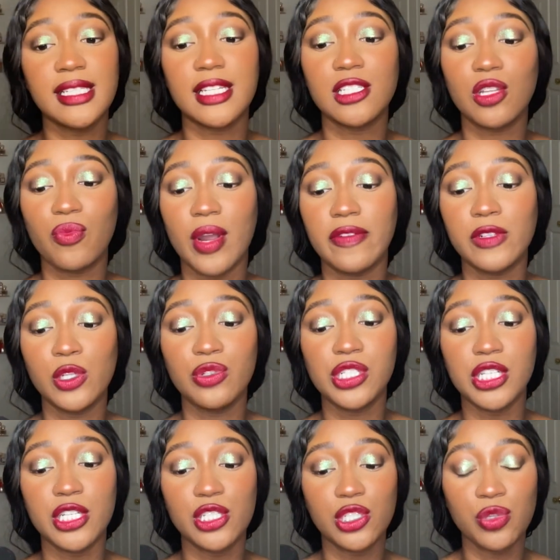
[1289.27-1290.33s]
is the
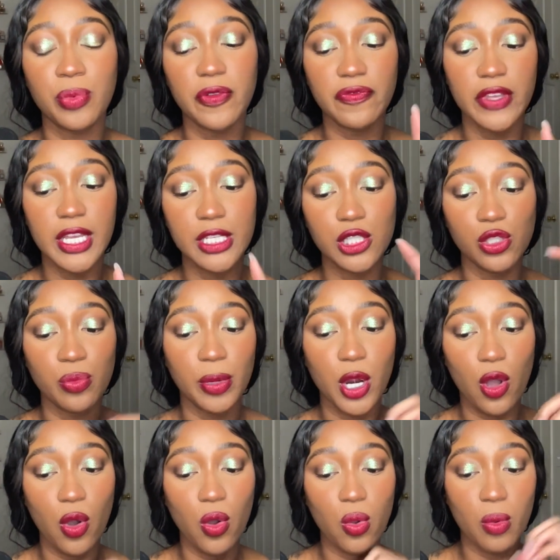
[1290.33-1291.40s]
Revolution Super Fix Super
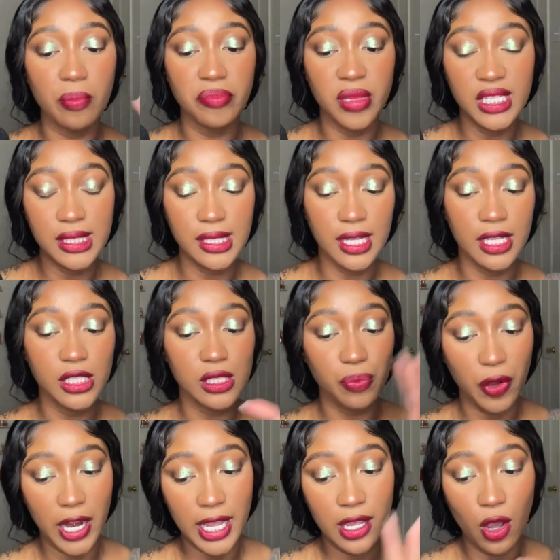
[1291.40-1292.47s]
Hold Misting
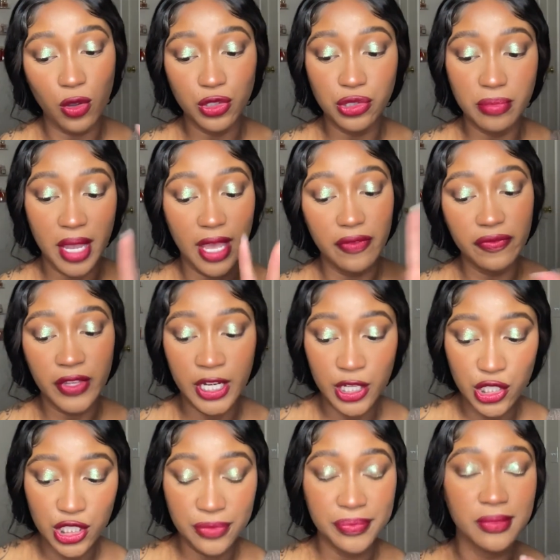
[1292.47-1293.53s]
Spray Ultra Matte
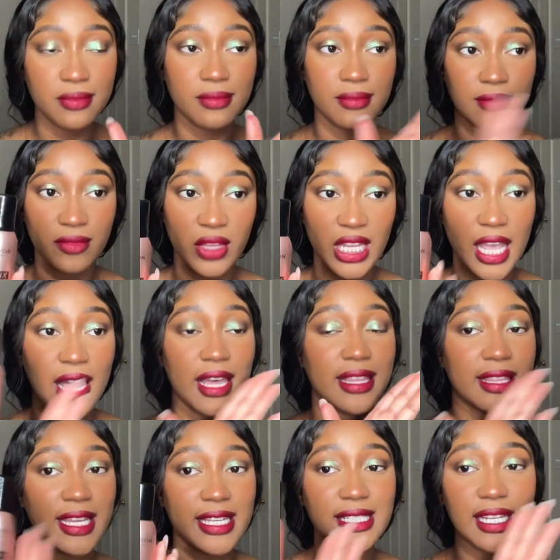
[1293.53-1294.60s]
Finish.
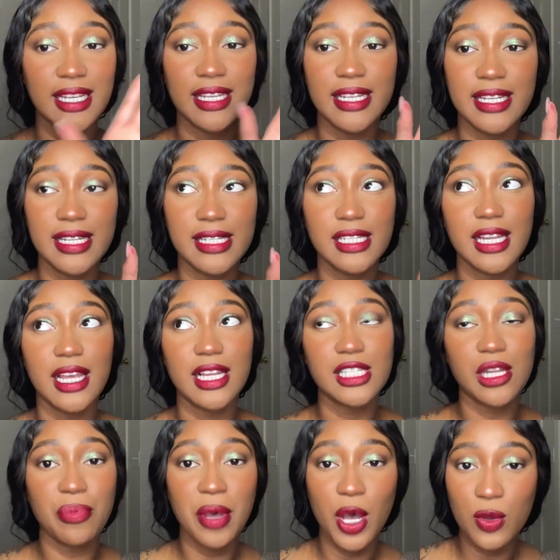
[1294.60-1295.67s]
This is
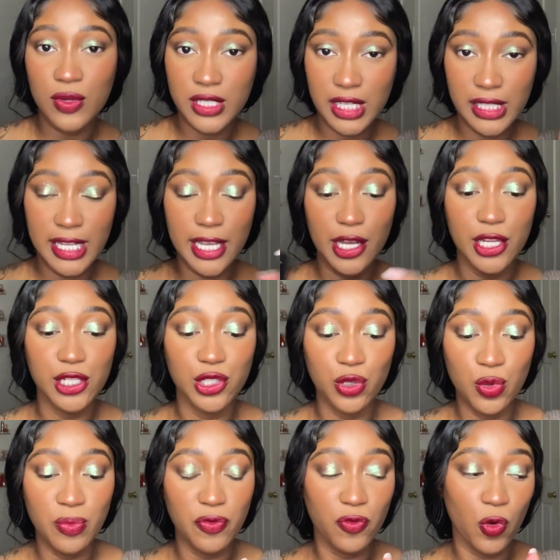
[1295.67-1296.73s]
supposedly a
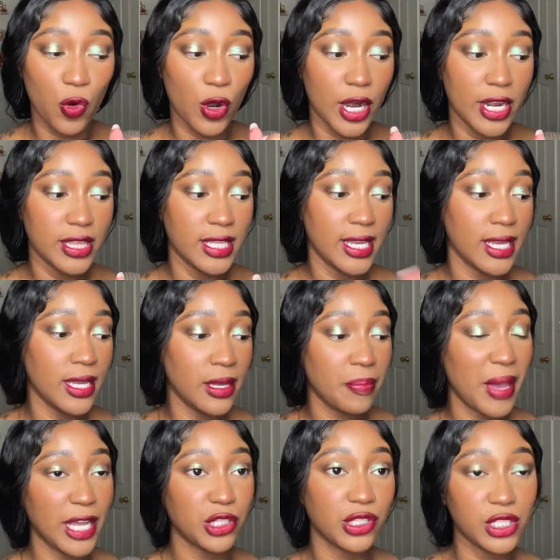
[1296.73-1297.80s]
dupe for the
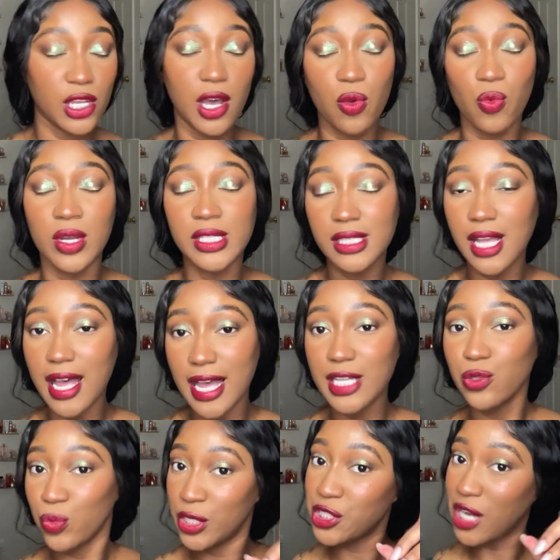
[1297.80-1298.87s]
Patrick Ta One Size,
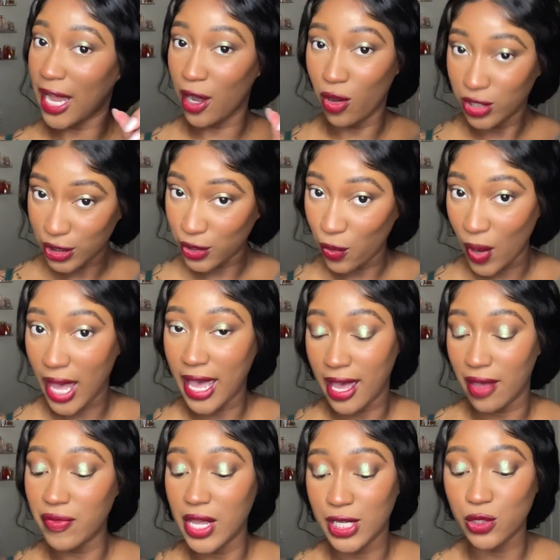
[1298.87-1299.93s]
which I also
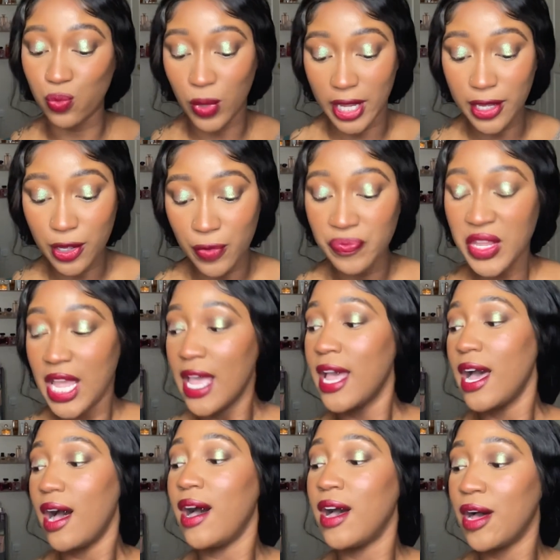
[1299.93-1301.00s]
have as well.
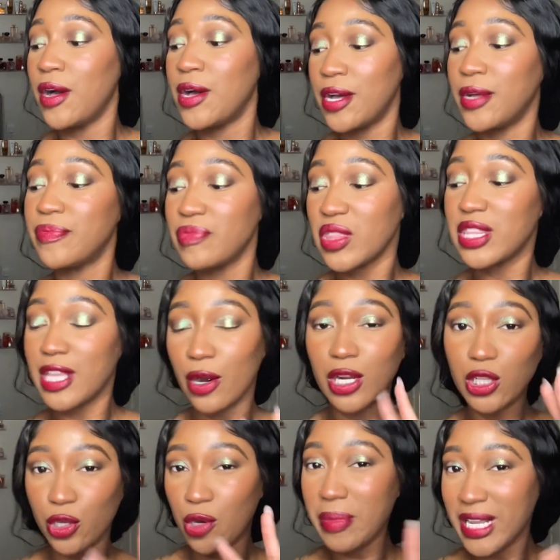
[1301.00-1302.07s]
They're a
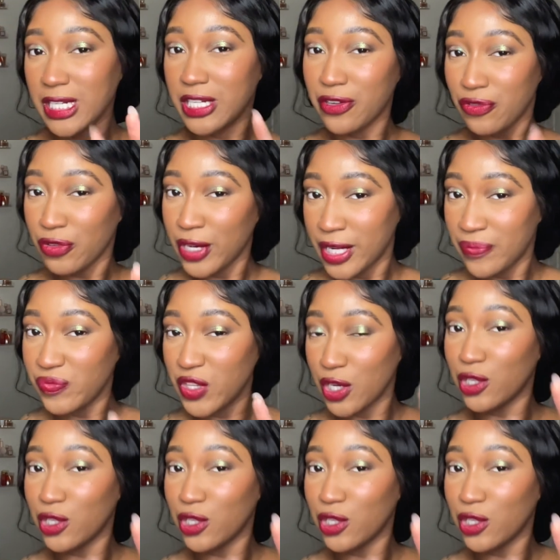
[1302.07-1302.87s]
little bit different.